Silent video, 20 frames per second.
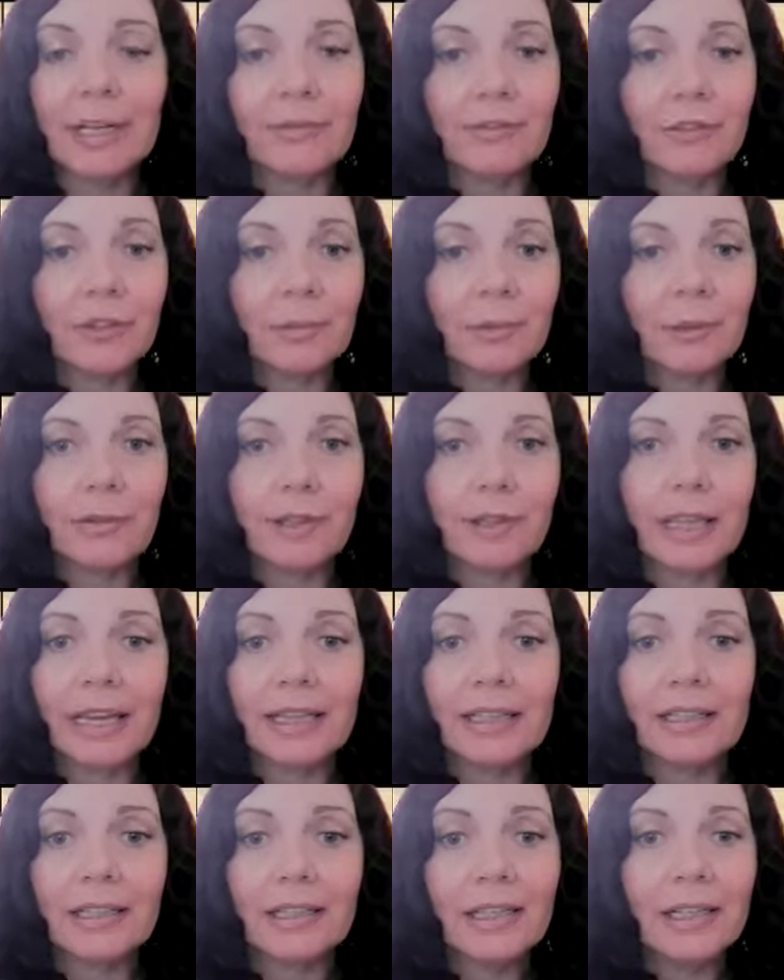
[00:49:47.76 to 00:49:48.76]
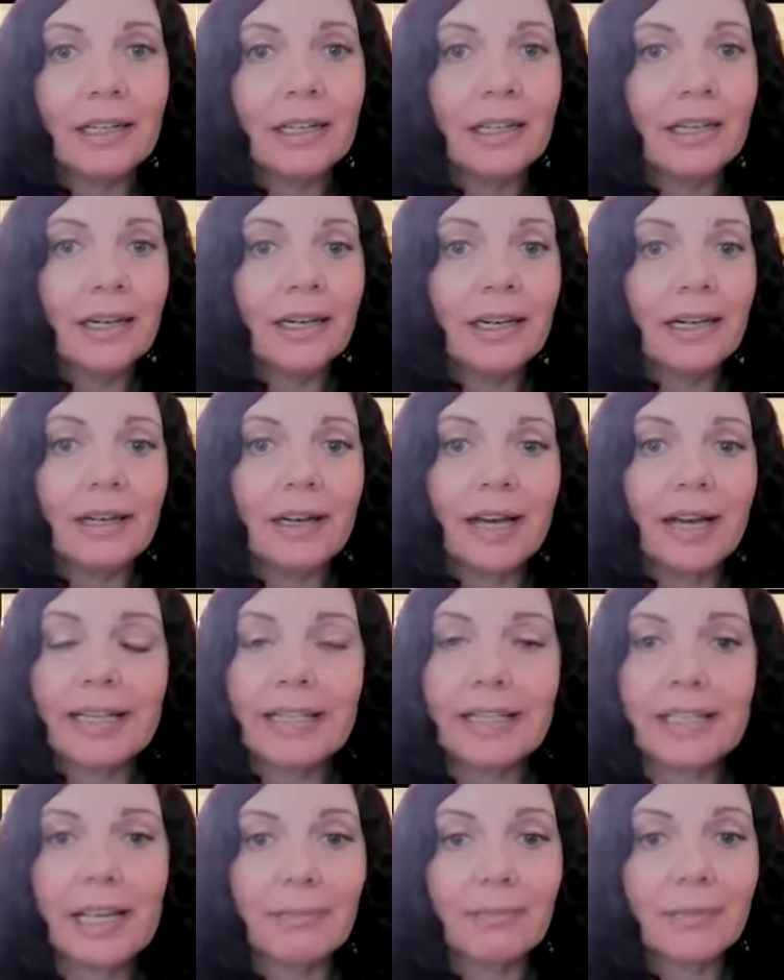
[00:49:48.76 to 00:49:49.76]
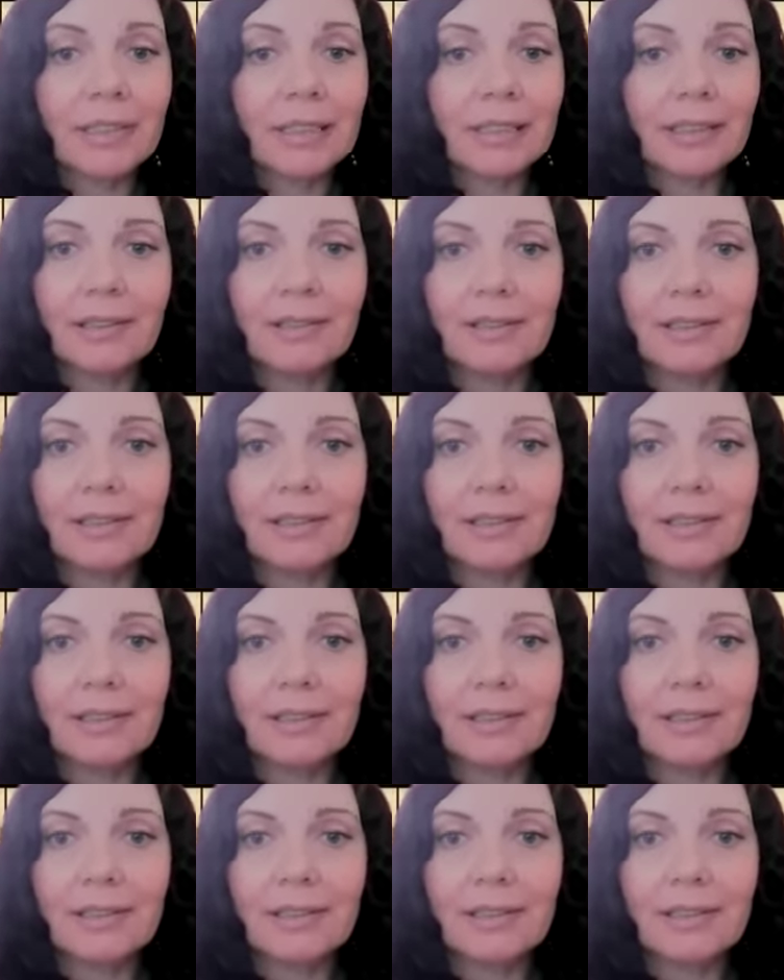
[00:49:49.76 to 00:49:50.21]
I'm comfortable with that. I accept it.